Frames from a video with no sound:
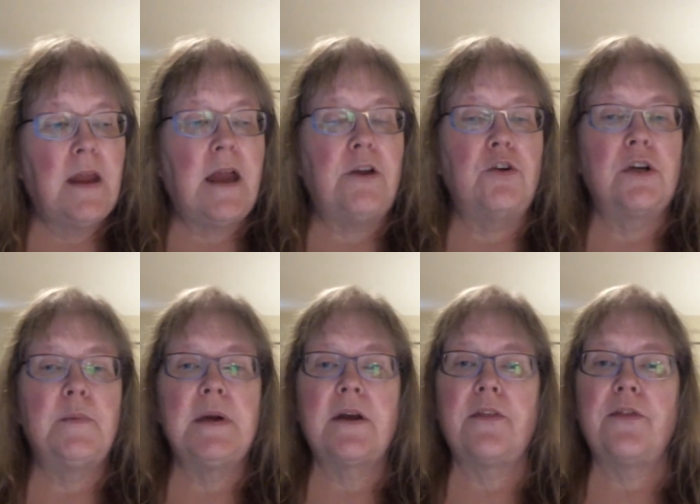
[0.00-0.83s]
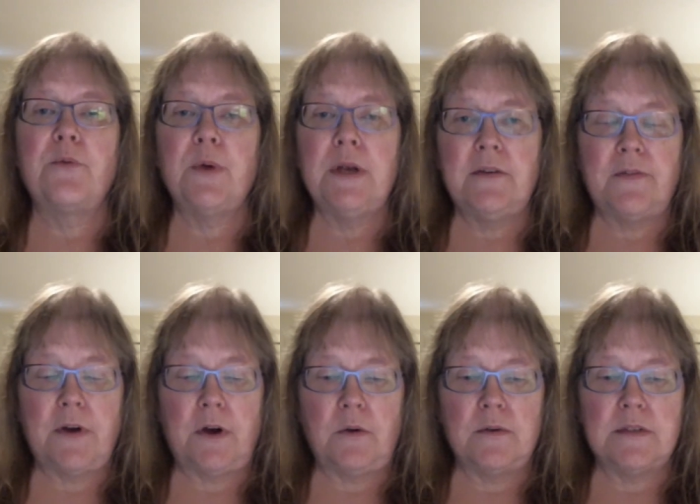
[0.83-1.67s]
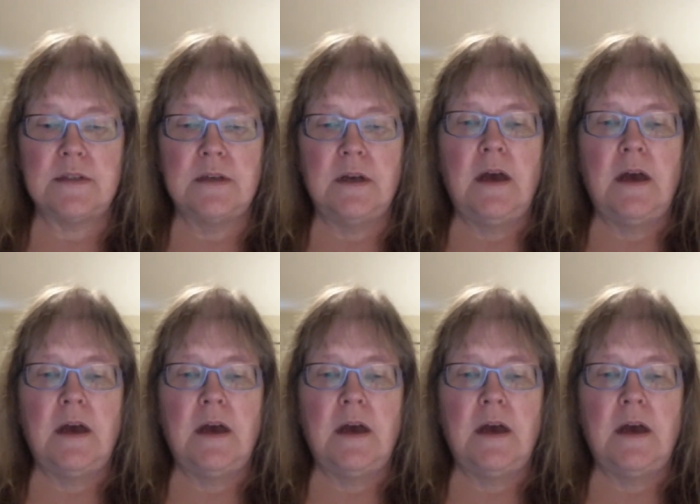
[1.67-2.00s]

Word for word: and you're going to pick three of those.